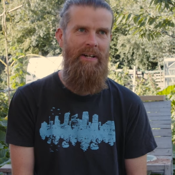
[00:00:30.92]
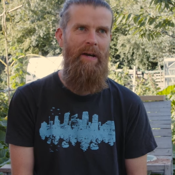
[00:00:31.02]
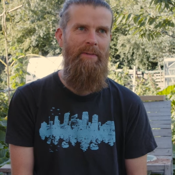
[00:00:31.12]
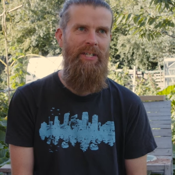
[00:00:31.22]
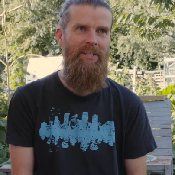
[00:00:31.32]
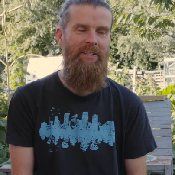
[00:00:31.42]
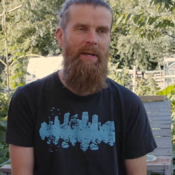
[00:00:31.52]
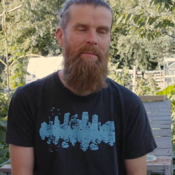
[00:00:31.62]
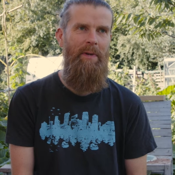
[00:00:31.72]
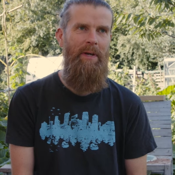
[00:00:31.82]
Climate Change
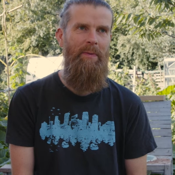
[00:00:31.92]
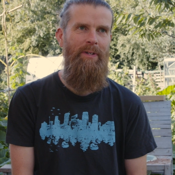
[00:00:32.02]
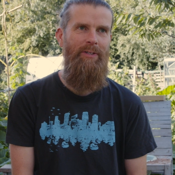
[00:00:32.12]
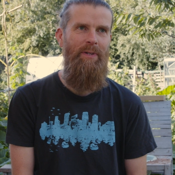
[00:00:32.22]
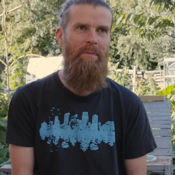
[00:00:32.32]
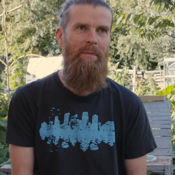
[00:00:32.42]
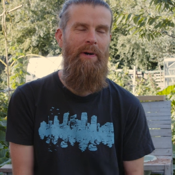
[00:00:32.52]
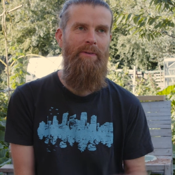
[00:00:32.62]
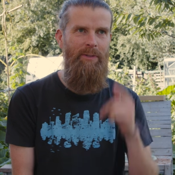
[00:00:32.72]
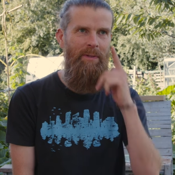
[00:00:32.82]
Assembly was a
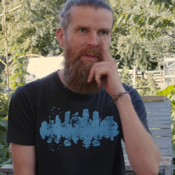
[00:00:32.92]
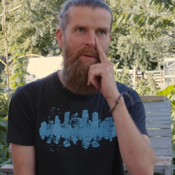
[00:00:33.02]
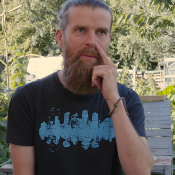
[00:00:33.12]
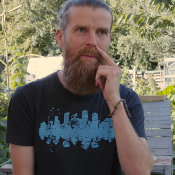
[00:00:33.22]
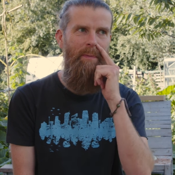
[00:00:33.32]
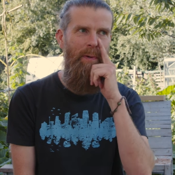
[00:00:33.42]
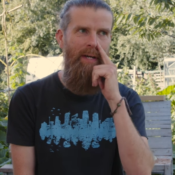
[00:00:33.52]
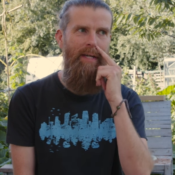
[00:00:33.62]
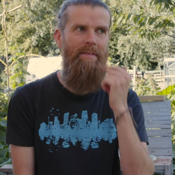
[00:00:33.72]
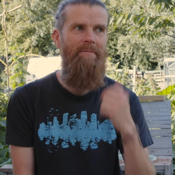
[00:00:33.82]
proposal that we put
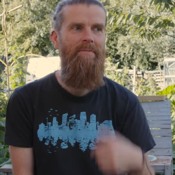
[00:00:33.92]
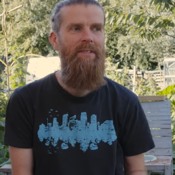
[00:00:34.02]
in